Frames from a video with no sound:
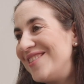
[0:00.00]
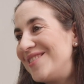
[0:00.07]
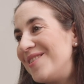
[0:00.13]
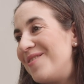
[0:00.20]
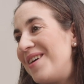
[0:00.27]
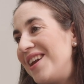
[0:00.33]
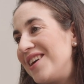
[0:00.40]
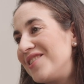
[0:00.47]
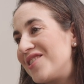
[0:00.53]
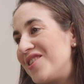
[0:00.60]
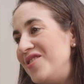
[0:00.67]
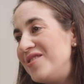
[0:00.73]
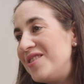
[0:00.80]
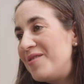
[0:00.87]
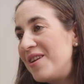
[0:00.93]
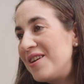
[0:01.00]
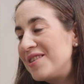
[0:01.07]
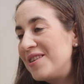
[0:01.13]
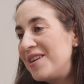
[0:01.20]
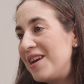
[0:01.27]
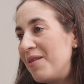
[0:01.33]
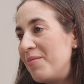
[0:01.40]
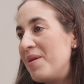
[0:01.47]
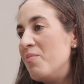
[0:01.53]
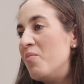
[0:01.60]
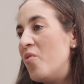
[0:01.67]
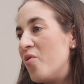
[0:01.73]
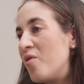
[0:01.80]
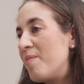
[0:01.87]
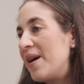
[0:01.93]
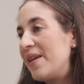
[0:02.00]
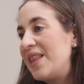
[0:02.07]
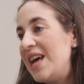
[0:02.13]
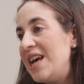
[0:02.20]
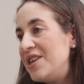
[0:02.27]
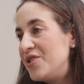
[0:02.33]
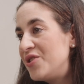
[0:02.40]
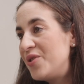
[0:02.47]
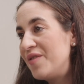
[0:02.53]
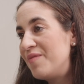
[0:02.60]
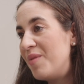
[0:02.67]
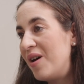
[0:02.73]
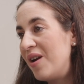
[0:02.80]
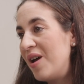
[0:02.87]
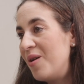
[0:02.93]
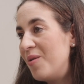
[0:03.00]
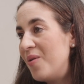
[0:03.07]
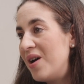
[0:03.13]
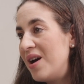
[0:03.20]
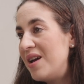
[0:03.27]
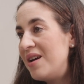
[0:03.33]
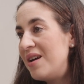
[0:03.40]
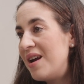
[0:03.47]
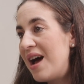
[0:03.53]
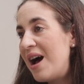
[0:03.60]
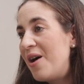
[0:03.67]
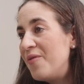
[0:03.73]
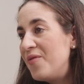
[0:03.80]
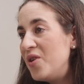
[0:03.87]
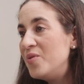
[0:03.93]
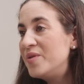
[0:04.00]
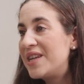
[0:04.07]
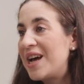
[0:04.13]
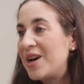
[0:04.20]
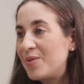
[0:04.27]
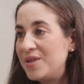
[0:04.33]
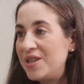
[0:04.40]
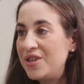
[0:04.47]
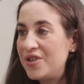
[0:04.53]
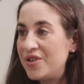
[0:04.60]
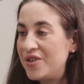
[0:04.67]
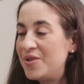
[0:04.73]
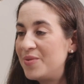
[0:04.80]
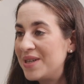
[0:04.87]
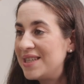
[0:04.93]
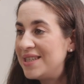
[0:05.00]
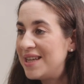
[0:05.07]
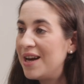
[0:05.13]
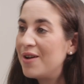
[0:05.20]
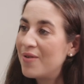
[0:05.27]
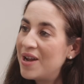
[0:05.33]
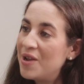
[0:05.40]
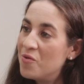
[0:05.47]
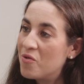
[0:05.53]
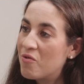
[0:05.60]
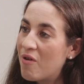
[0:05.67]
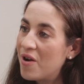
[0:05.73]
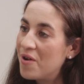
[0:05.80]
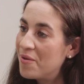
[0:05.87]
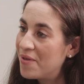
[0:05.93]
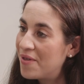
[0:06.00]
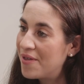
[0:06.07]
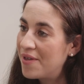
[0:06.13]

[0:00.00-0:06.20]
So Alex, can you tell us a little bit more about the history of Marlowe and how have you used acquisition to accelerate your growth?